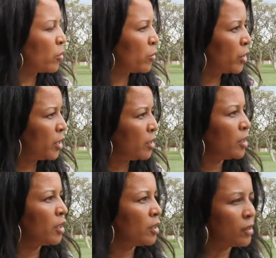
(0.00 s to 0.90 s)
We
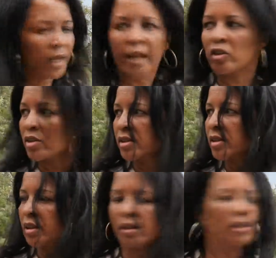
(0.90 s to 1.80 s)
would like
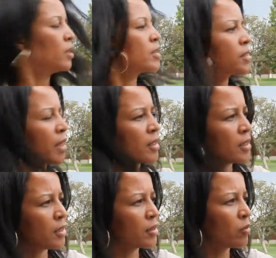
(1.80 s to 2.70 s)
to see
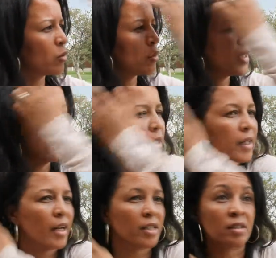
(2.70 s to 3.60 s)
successful
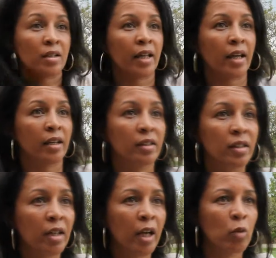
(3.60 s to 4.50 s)
areas like
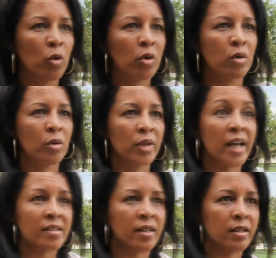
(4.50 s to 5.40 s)
Tigray, Wollo,
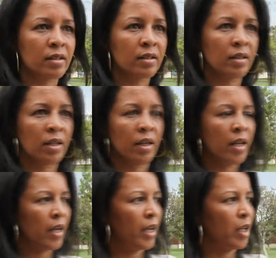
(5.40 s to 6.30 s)
Nazareth.
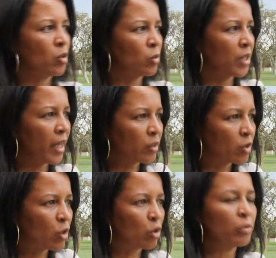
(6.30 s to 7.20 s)
And we would like
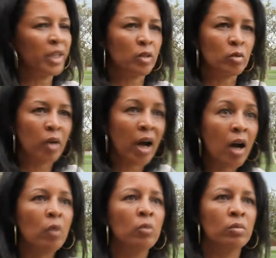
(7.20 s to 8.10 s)
to document
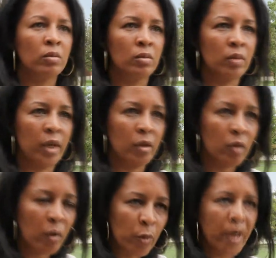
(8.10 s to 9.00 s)
how and
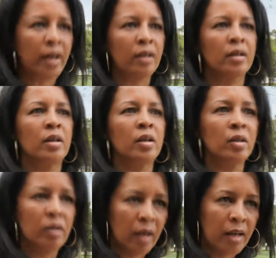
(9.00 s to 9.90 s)
where
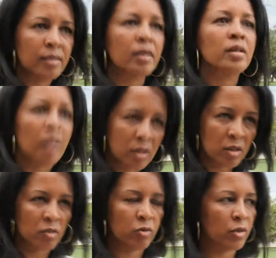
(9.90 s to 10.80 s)
are they
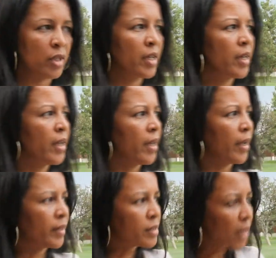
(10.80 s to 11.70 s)
successful.
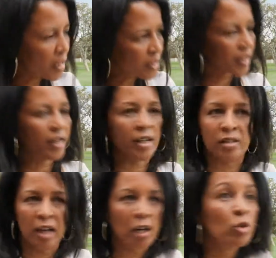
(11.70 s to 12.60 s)
And other
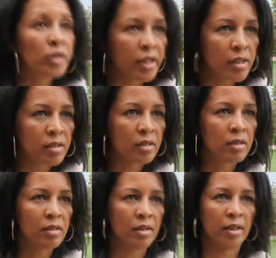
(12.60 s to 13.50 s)
areas are not this.
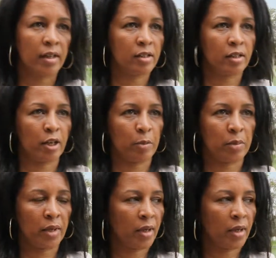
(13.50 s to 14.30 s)
The landscape,